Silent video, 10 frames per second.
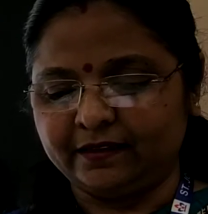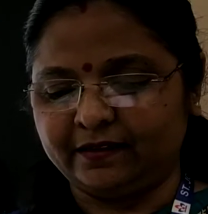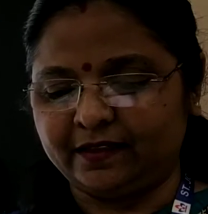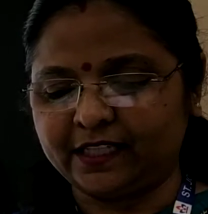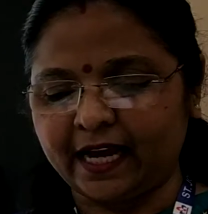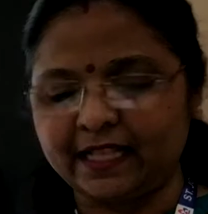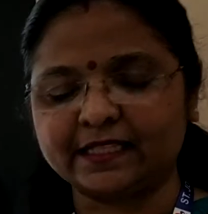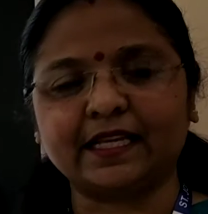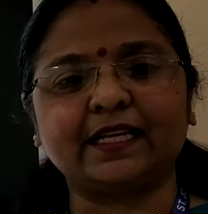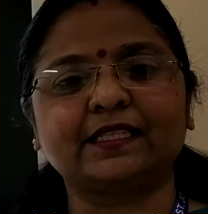The child
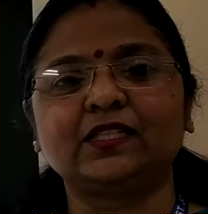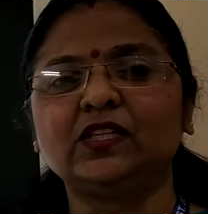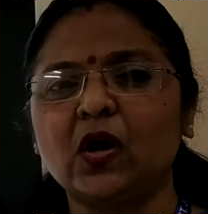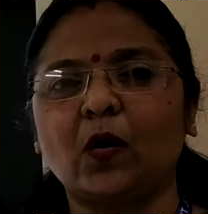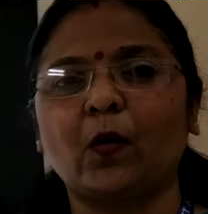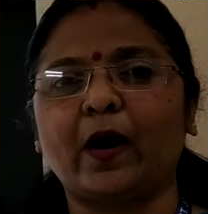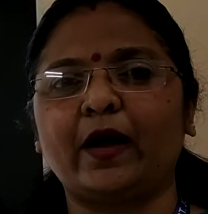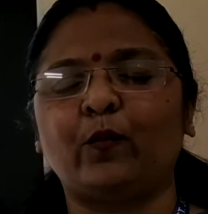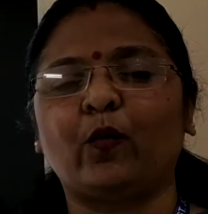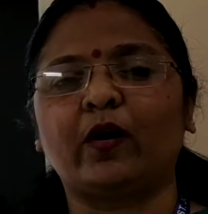says, no,
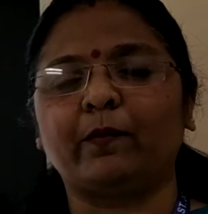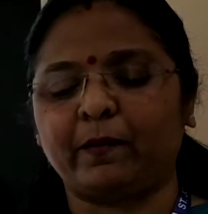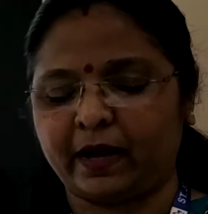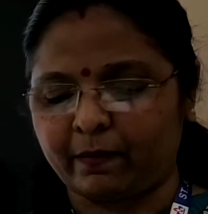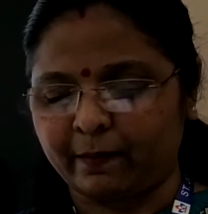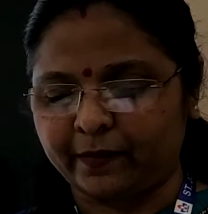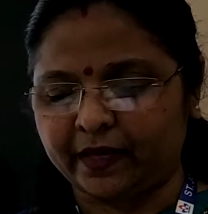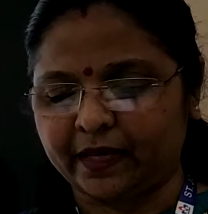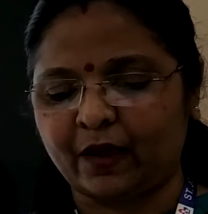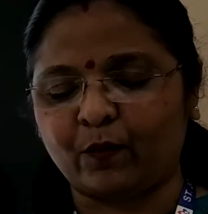I want my
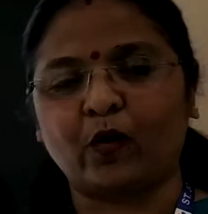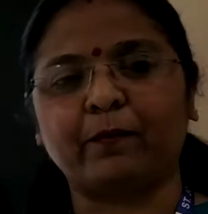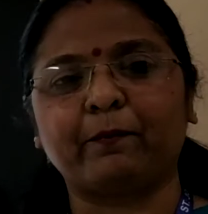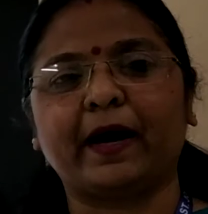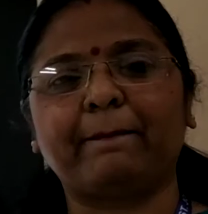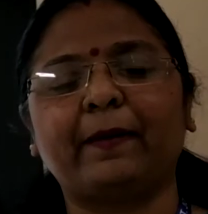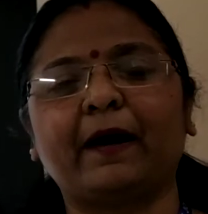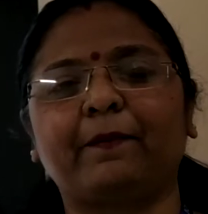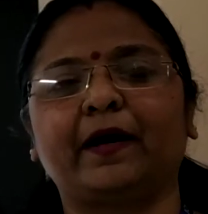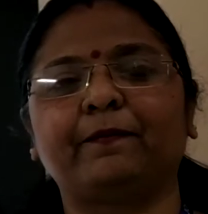mummy, I want my
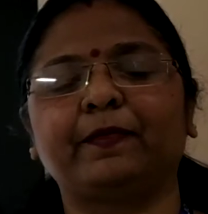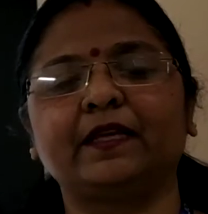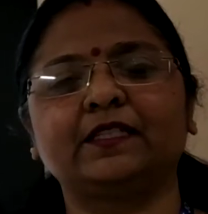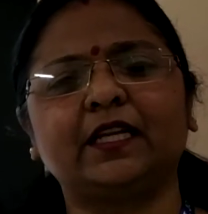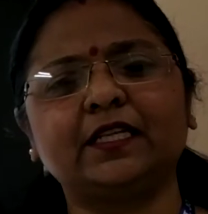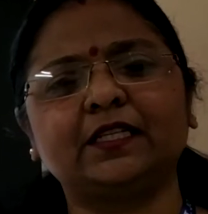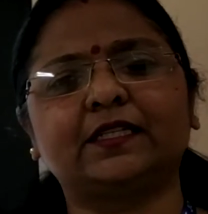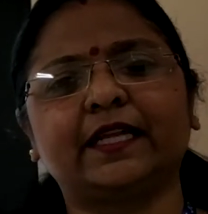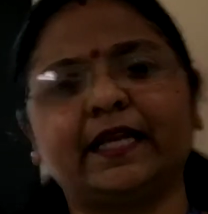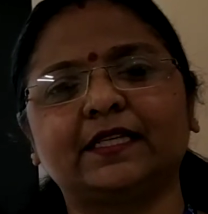papa. The stranger
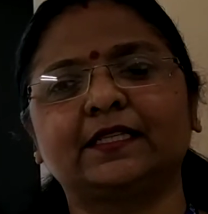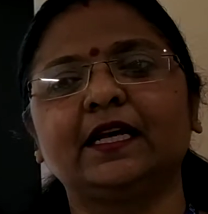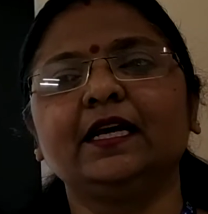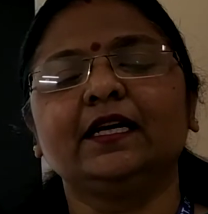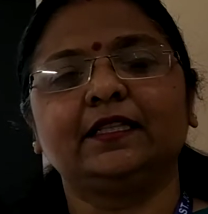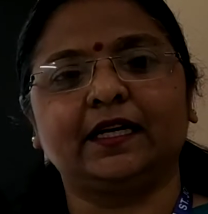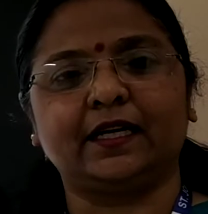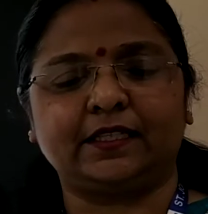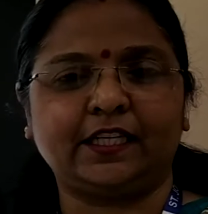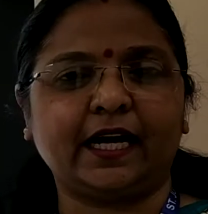takes
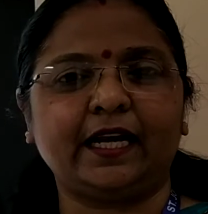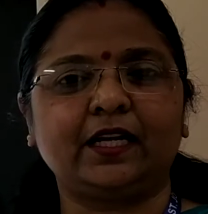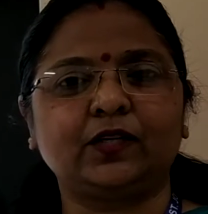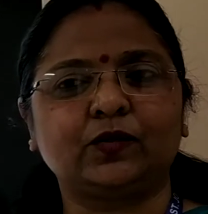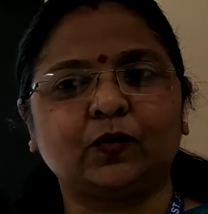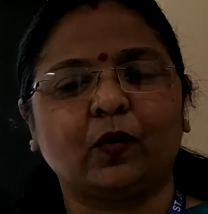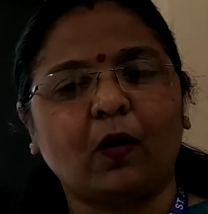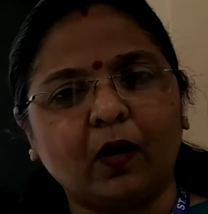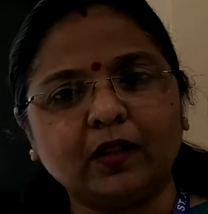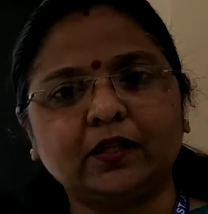the child to
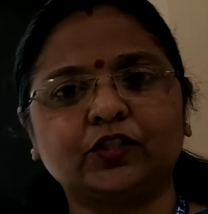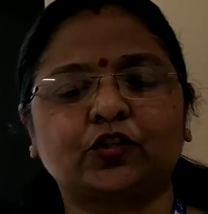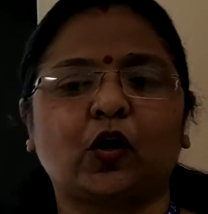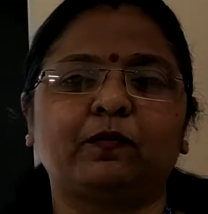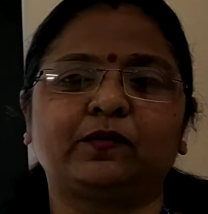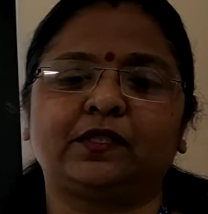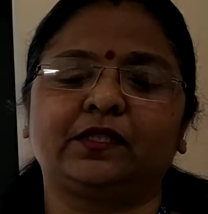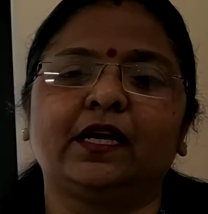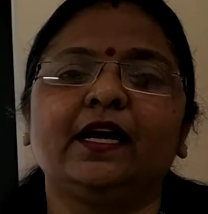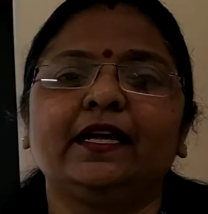all the
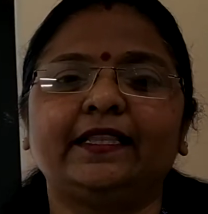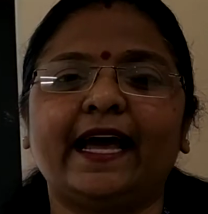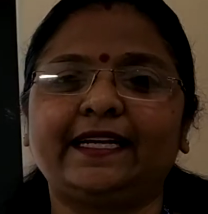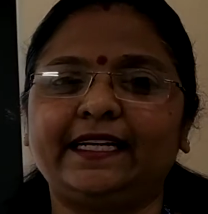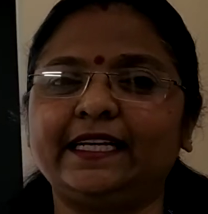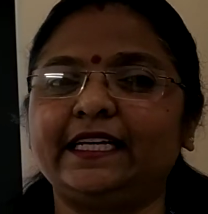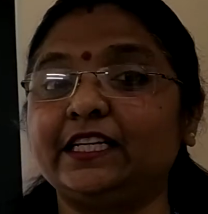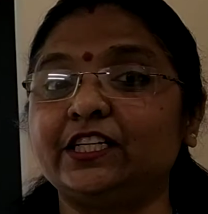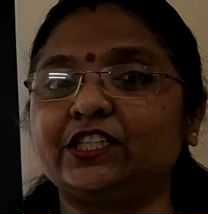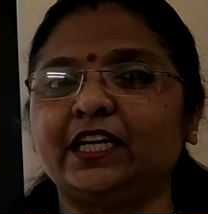shops that he
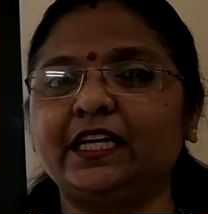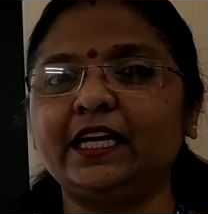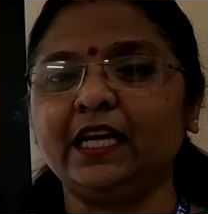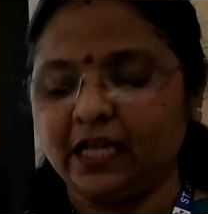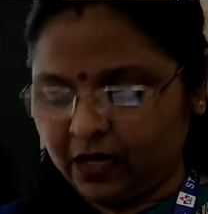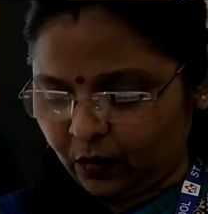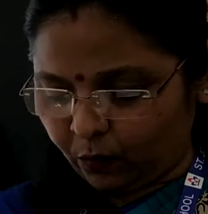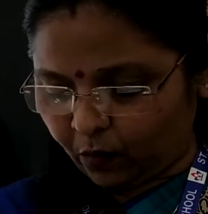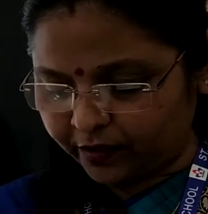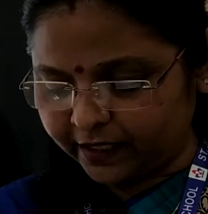initially
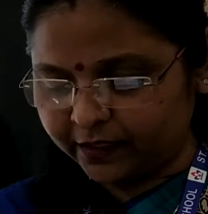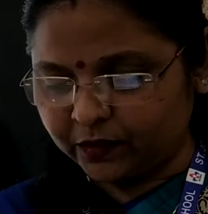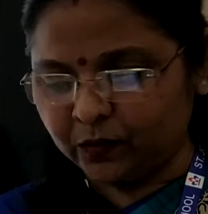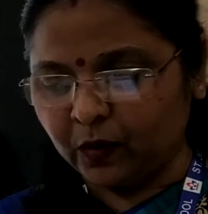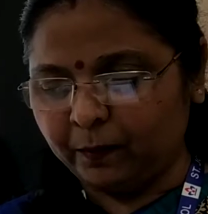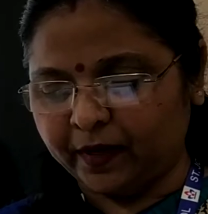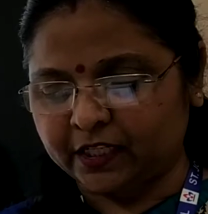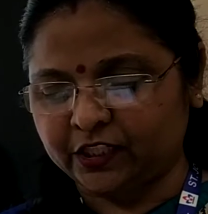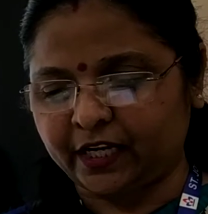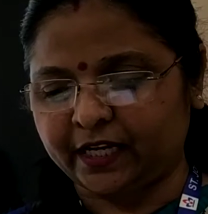wanted to
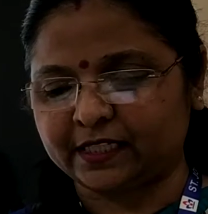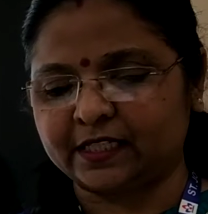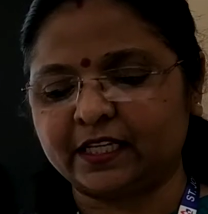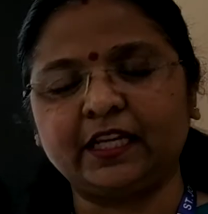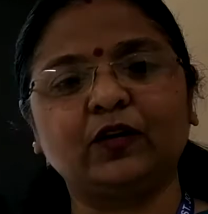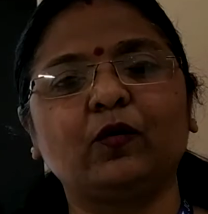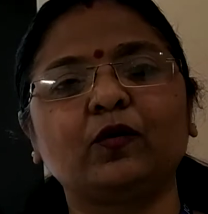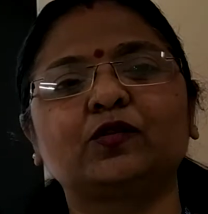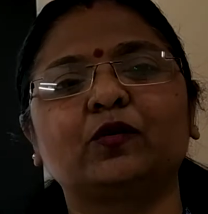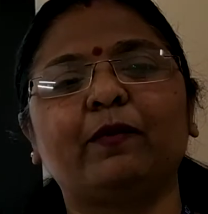purchase. He
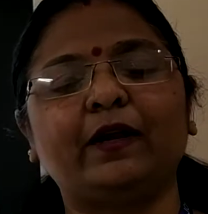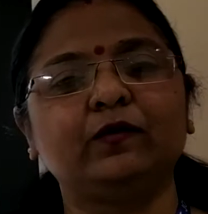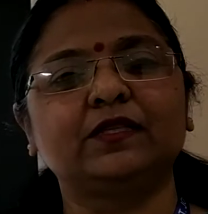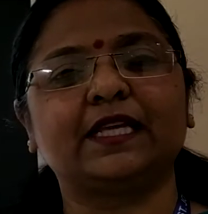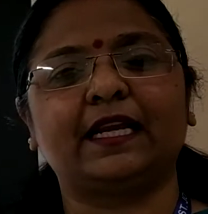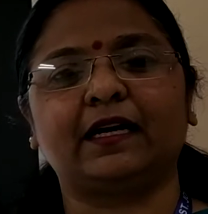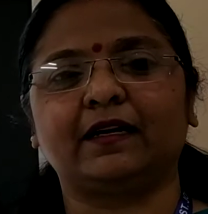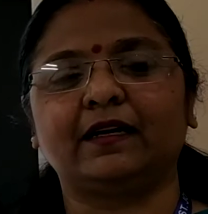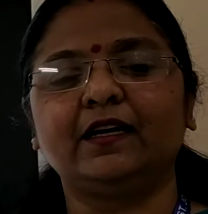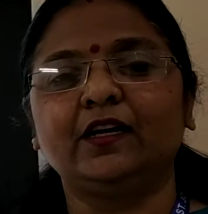goes to balloon
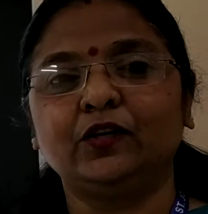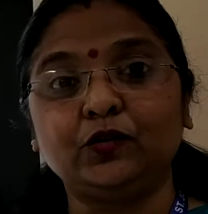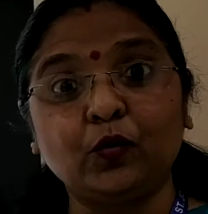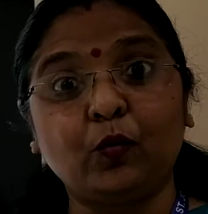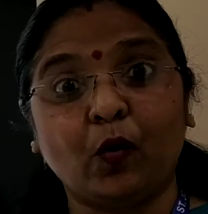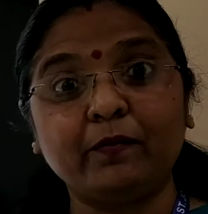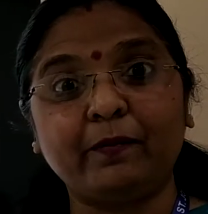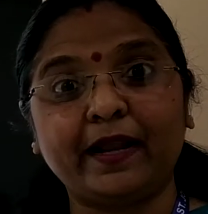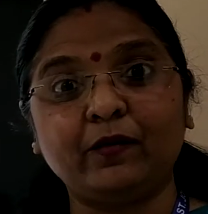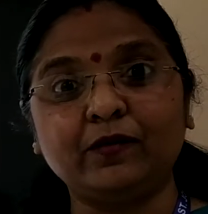seller. Do you want
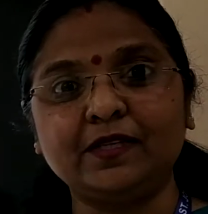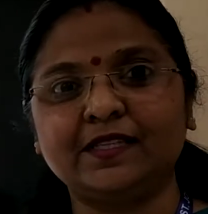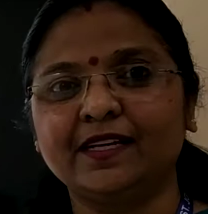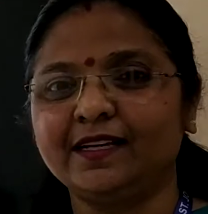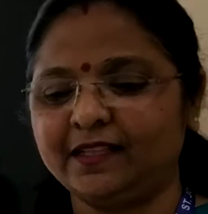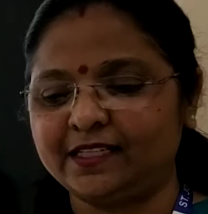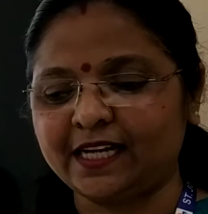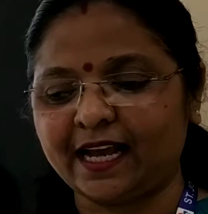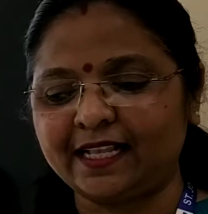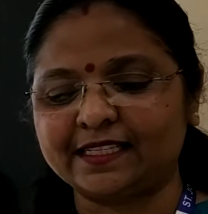balloons? The
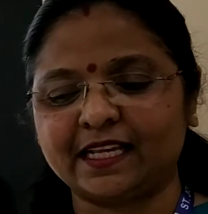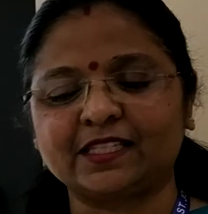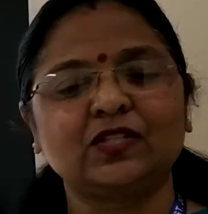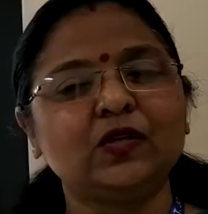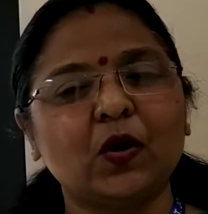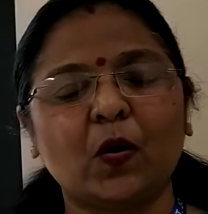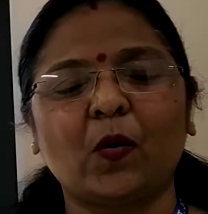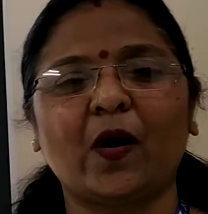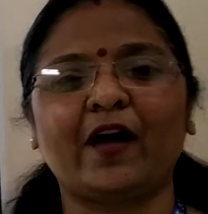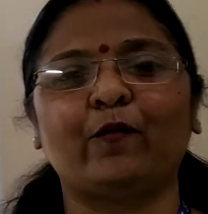child says,
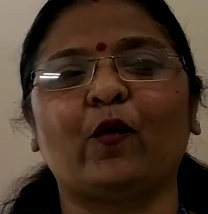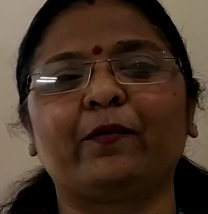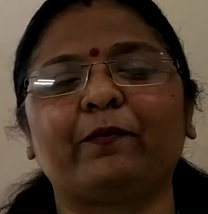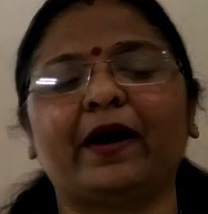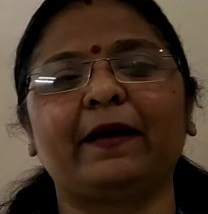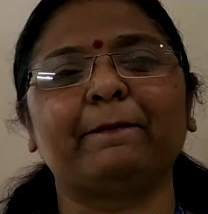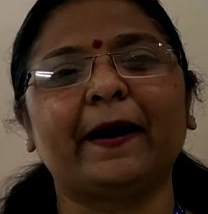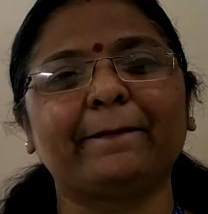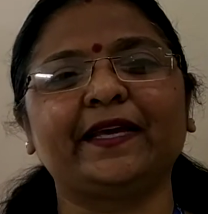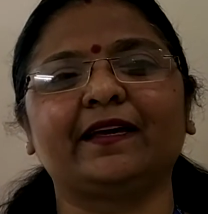no, I want my
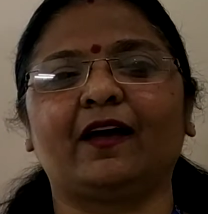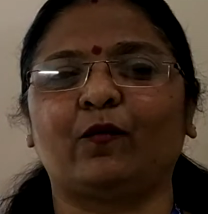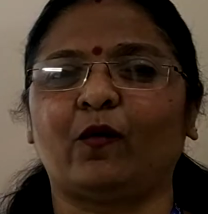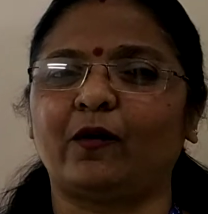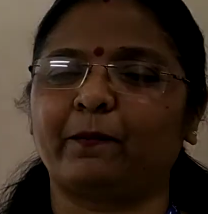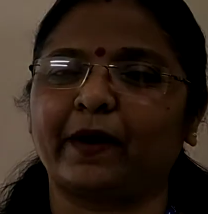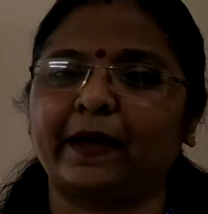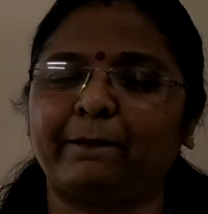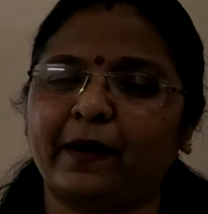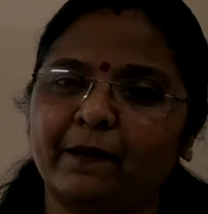mummy, I want my
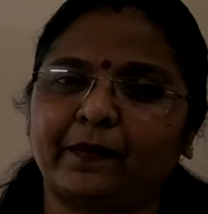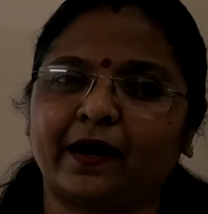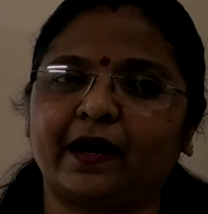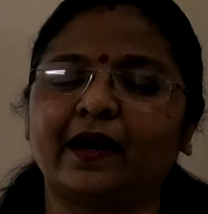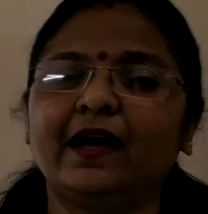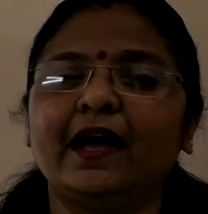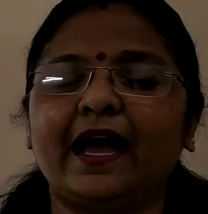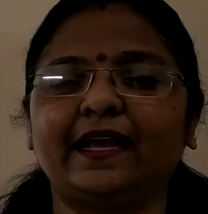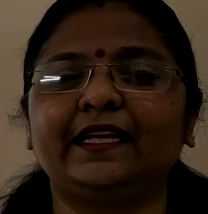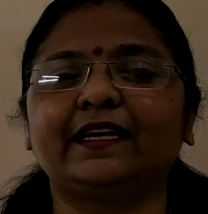papa.
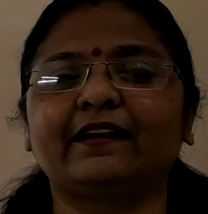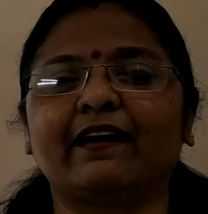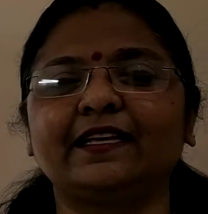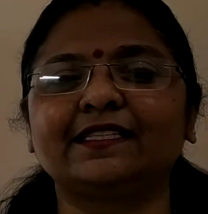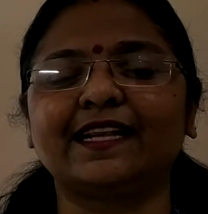And he cries